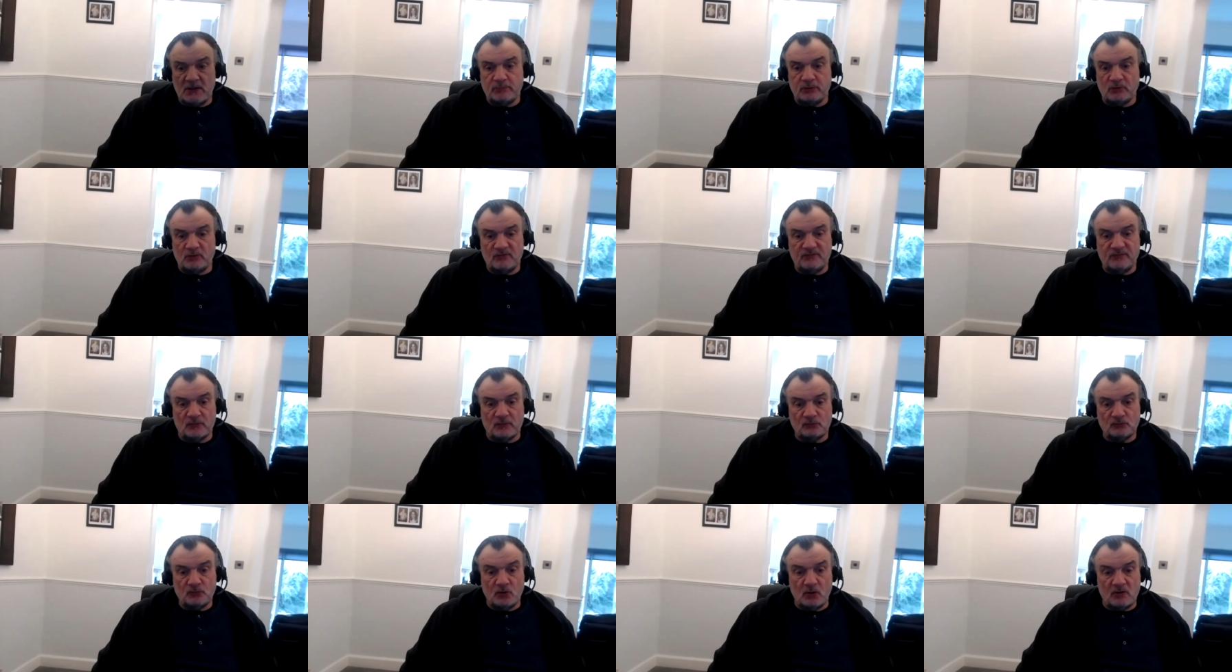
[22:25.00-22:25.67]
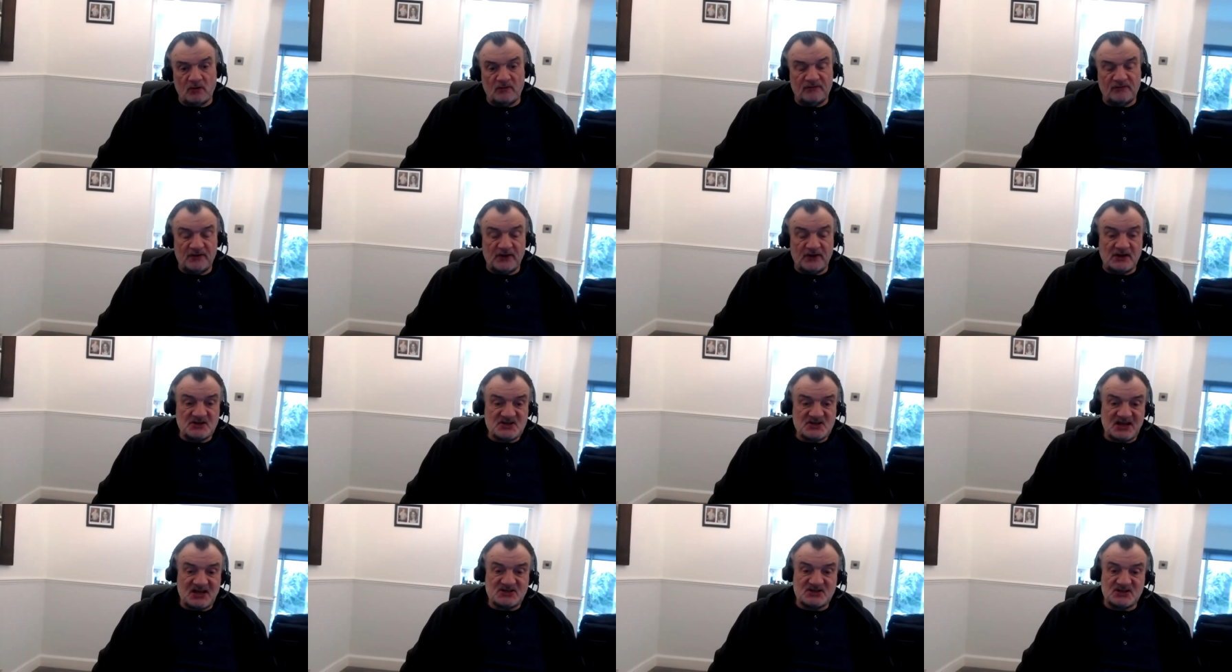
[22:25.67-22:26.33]
put a foot wrong. I think
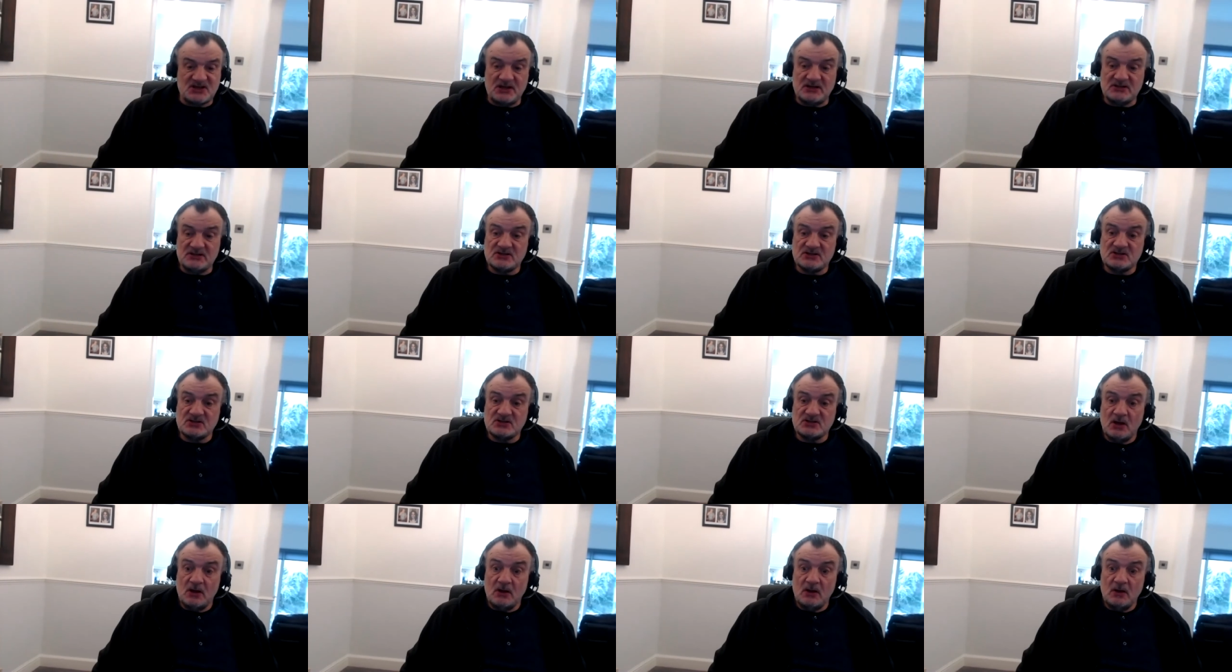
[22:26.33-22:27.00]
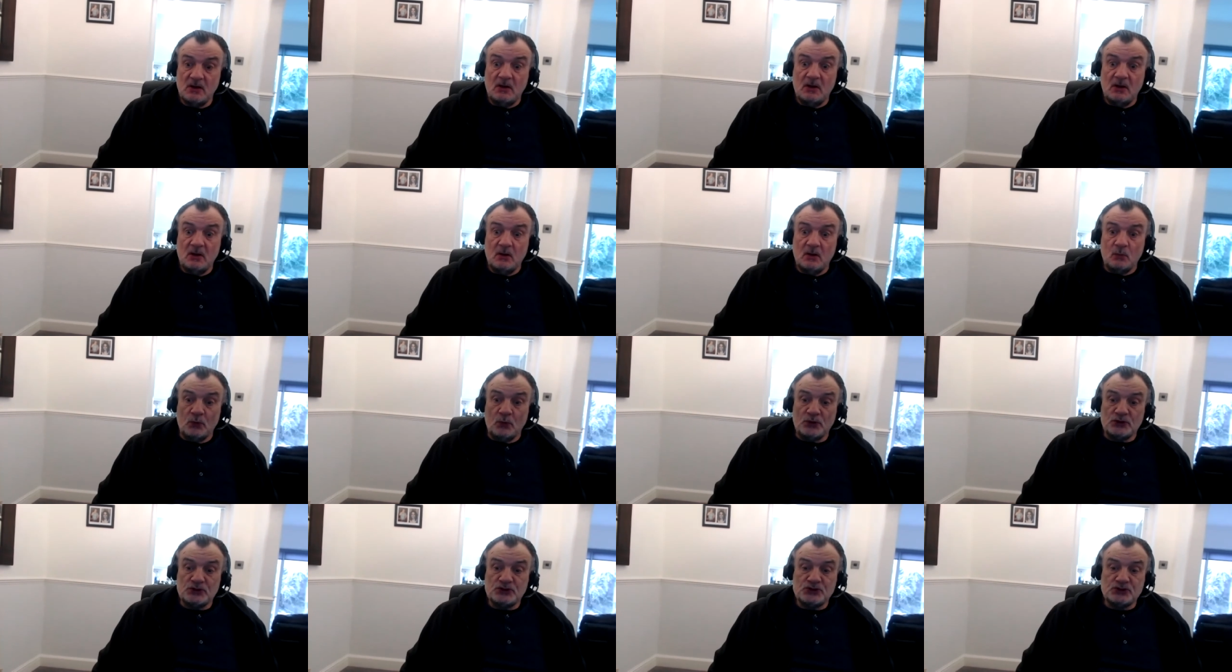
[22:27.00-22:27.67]
his assets,
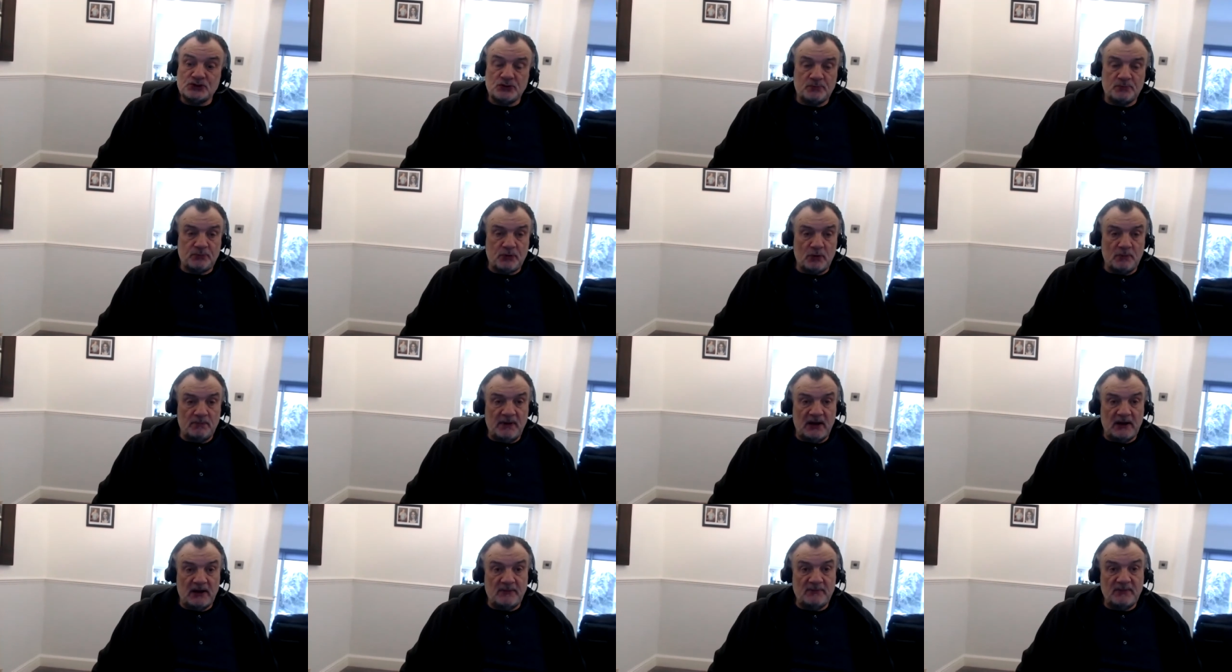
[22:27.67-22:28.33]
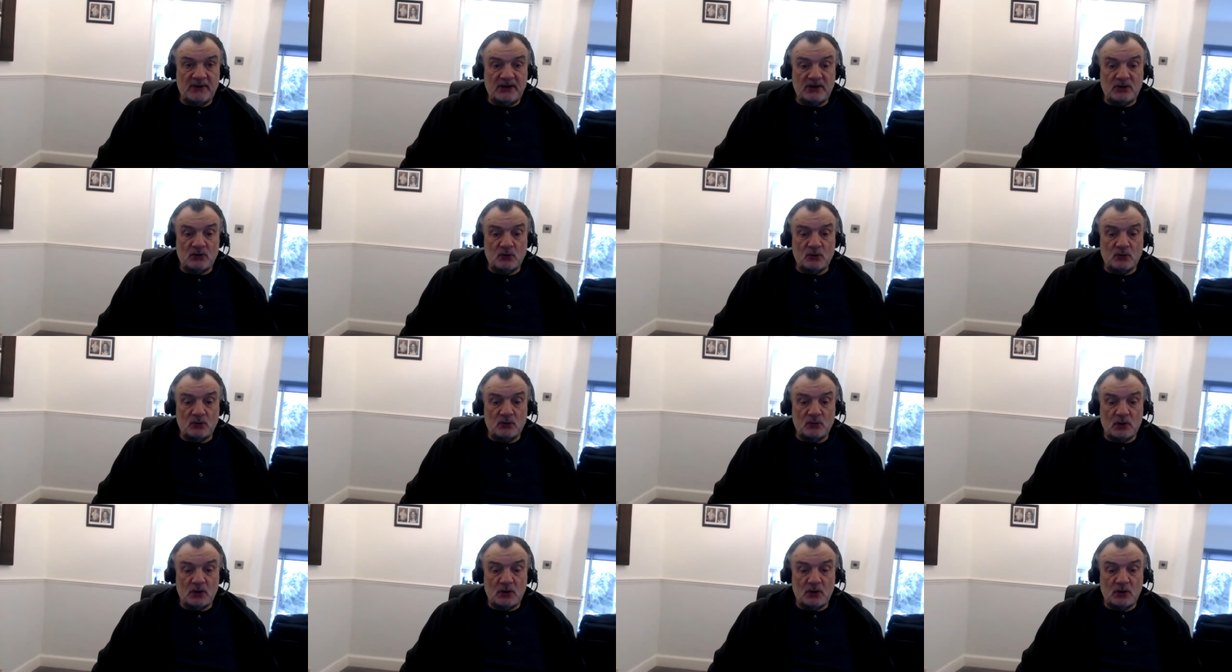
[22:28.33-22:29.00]
which should propel him
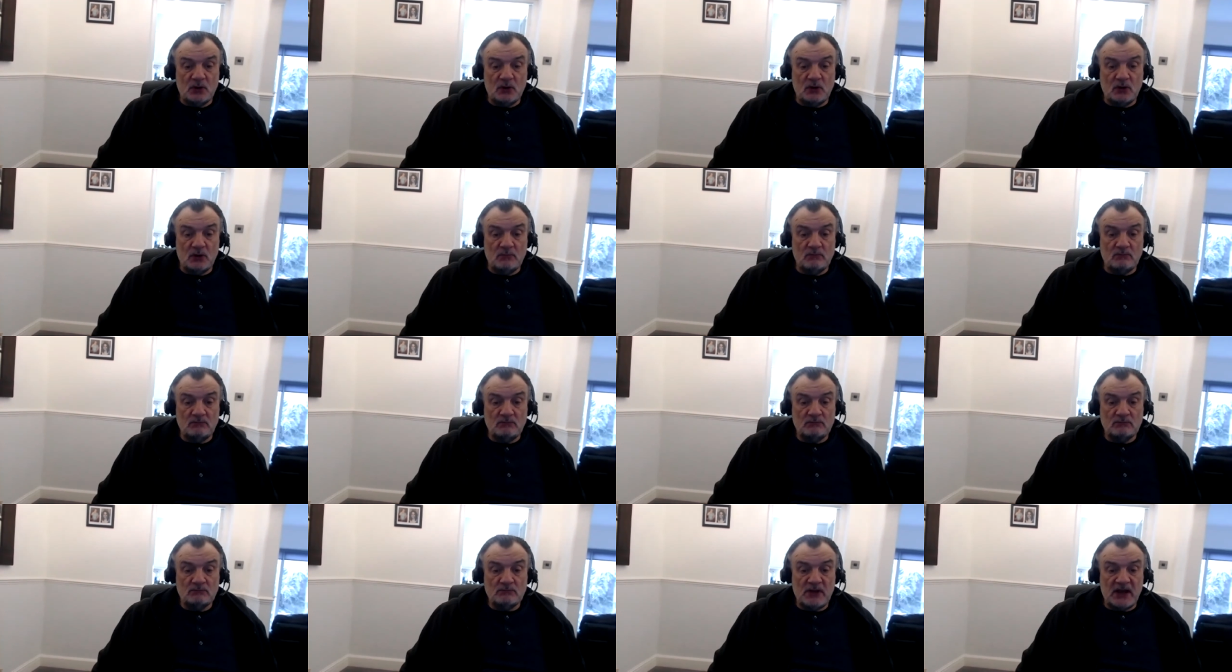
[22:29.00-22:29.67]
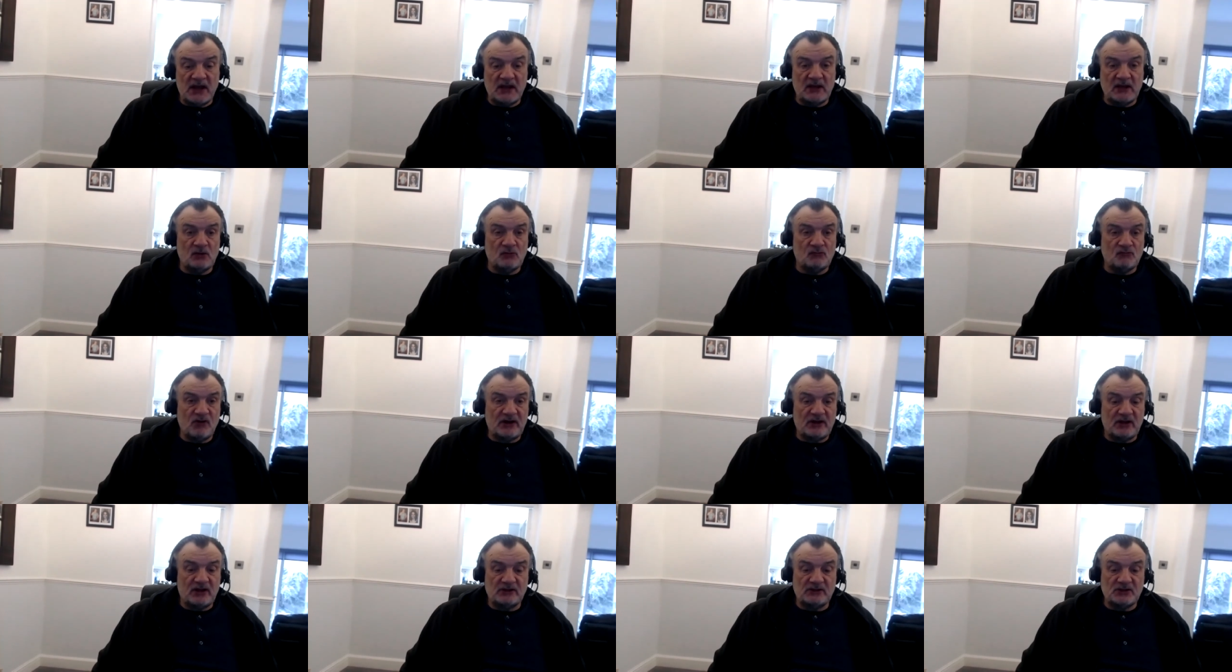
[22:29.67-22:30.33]
into um, England
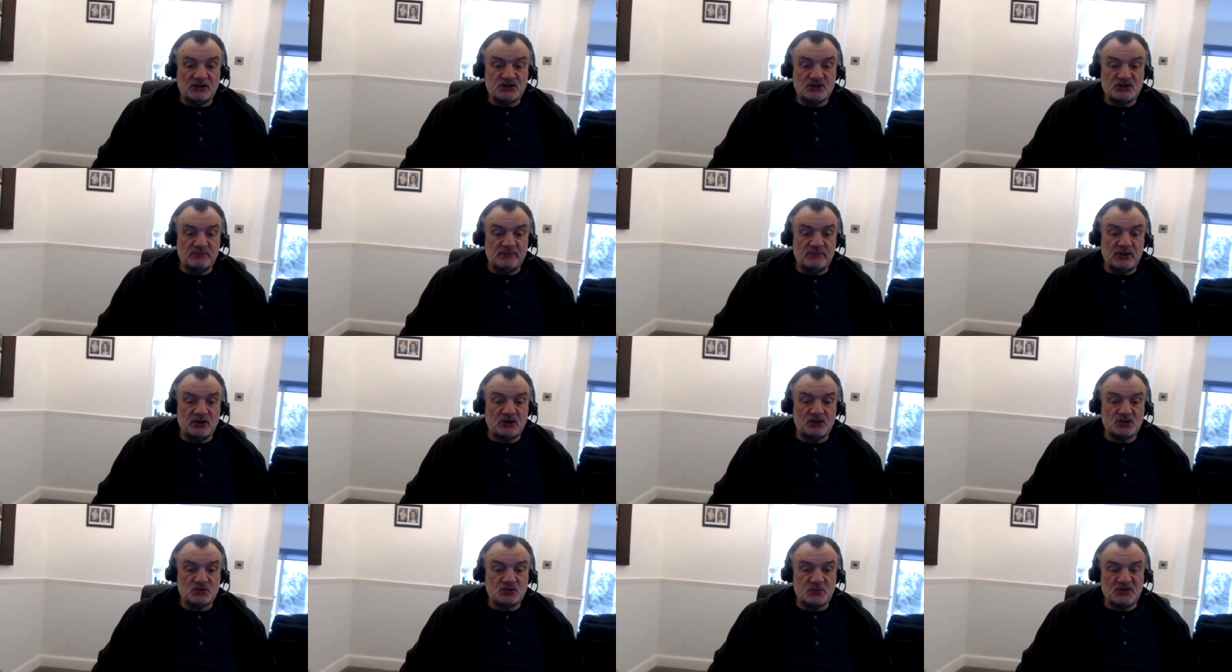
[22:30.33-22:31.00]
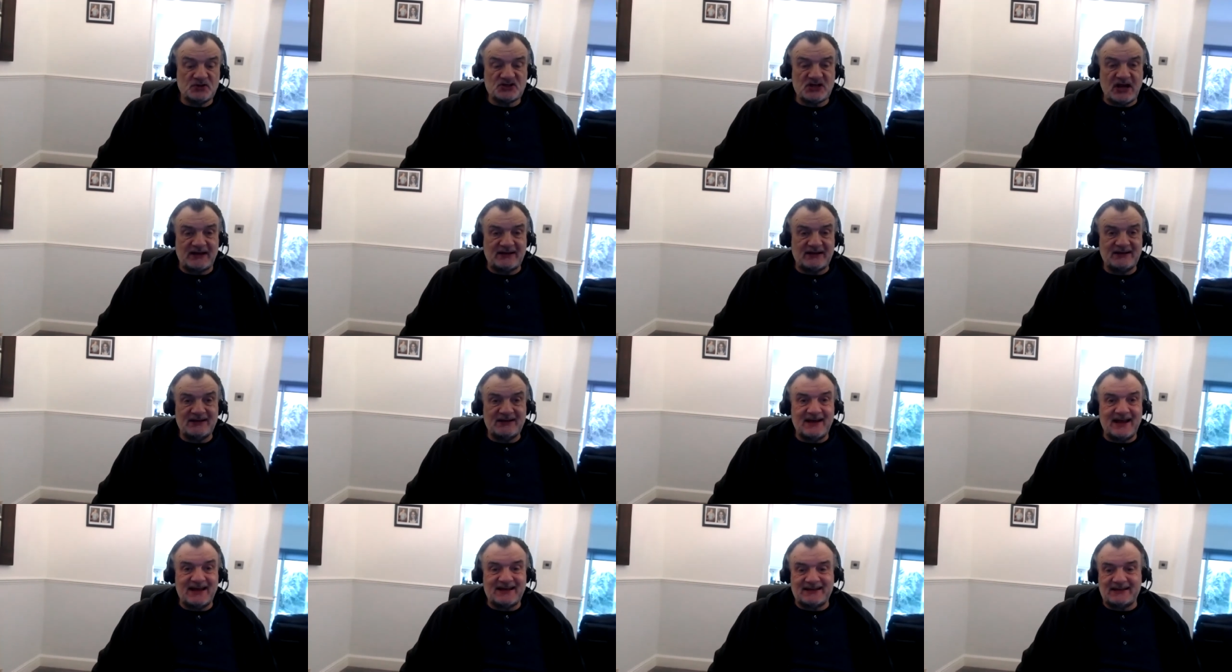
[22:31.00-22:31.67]
recognition, because we're sadly
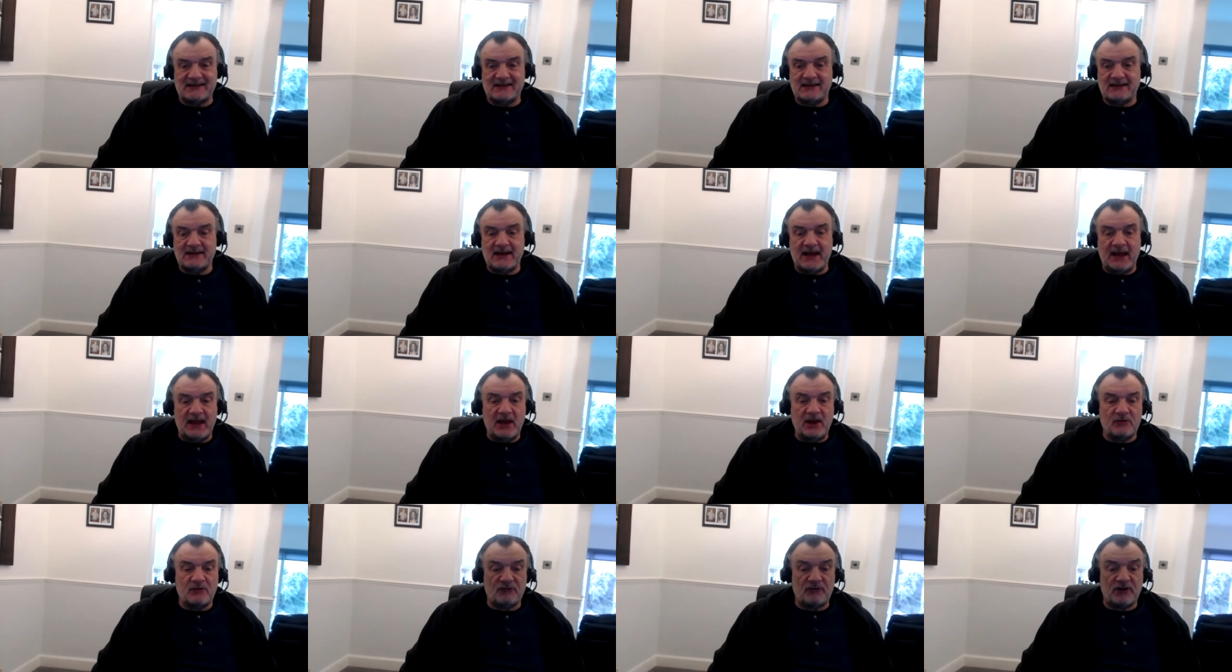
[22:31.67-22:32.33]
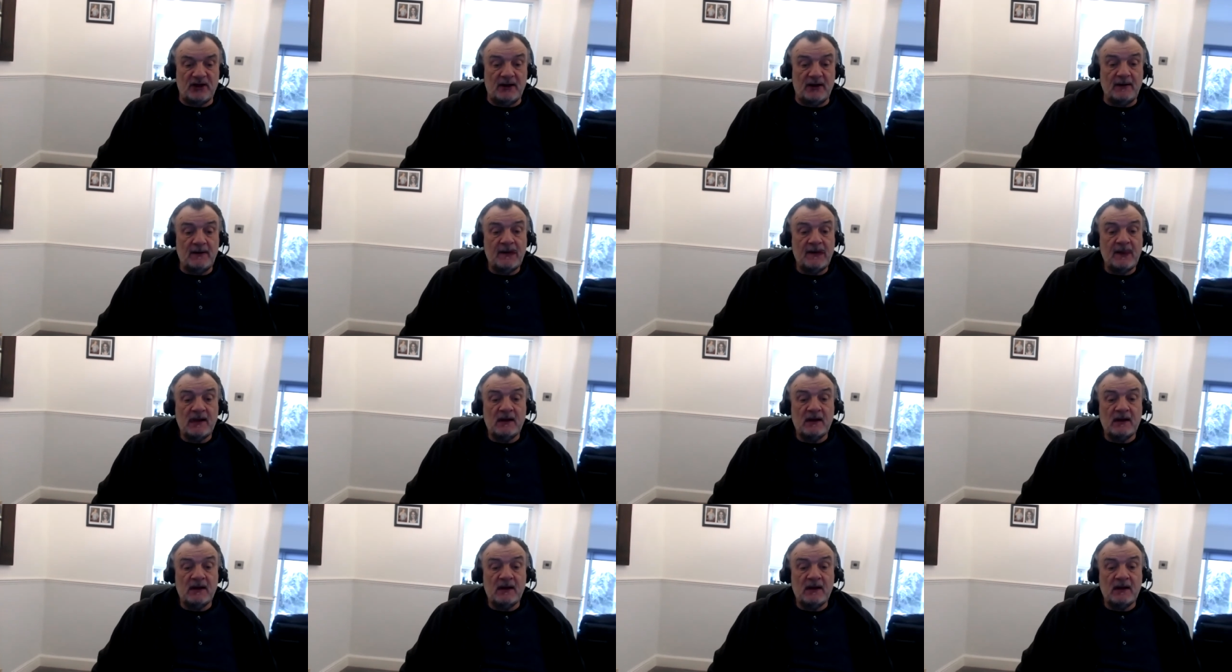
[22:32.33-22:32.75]
lacking in that area.